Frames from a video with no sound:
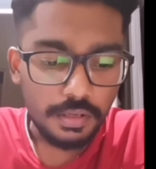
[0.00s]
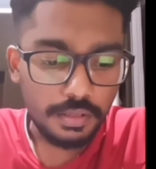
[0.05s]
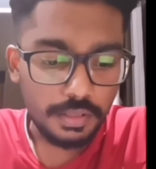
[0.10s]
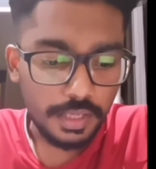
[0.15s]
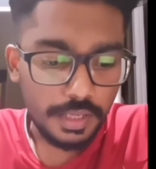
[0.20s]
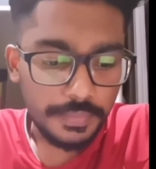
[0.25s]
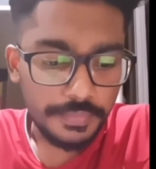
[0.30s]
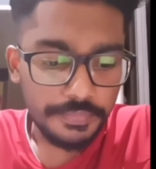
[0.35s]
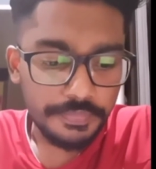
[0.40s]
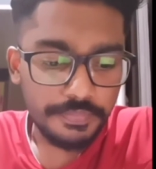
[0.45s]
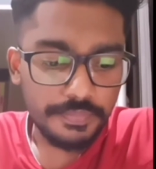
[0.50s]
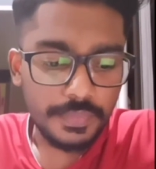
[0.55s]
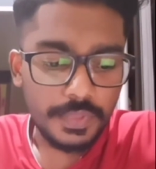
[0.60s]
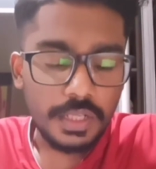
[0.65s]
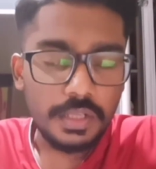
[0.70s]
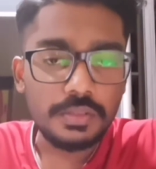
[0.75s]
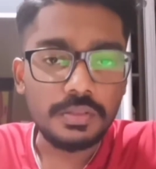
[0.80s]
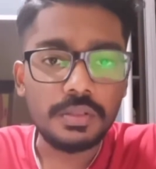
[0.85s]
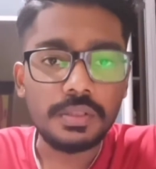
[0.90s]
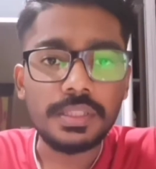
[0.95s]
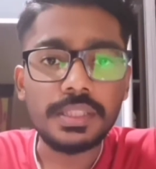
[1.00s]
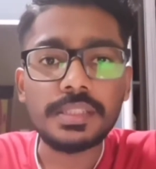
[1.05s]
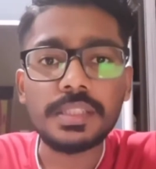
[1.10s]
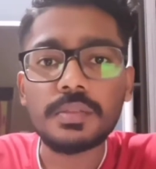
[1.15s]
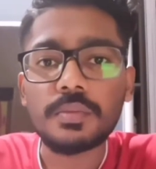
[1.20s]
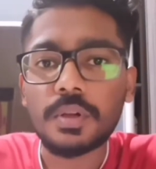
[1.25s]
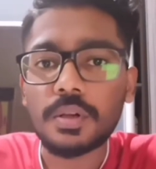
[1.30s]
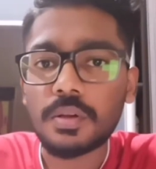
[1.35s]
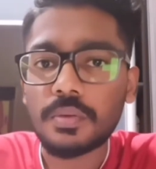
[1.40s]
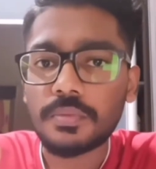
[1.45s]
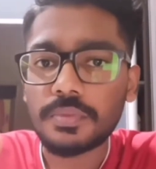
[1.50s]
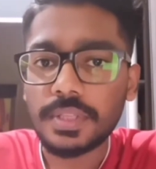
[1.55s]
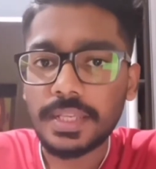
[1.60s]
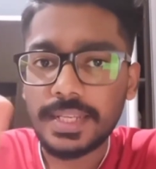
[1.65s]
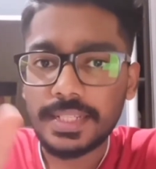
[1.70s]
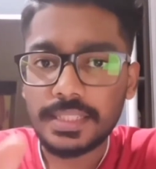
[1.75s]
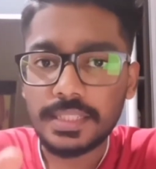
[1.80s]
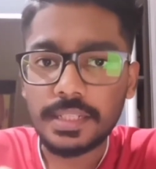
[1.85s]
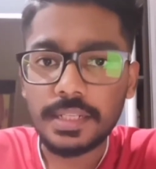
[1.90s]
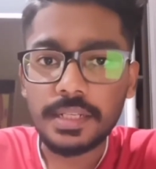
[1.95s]
Okay, so this is one of
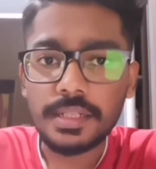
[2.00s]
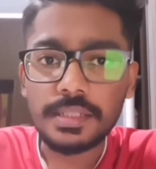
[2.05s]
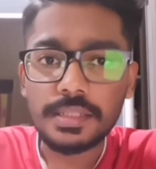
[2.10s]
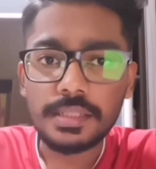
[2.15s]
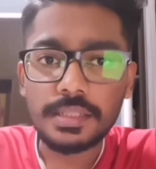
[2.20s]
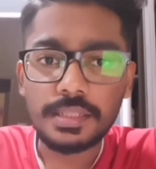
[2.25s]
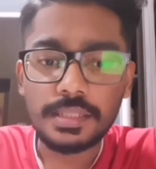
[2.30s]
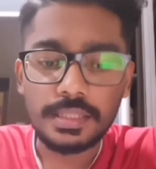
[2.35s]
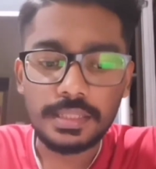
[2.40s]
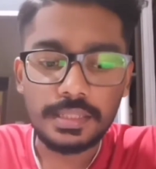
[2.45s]
the incident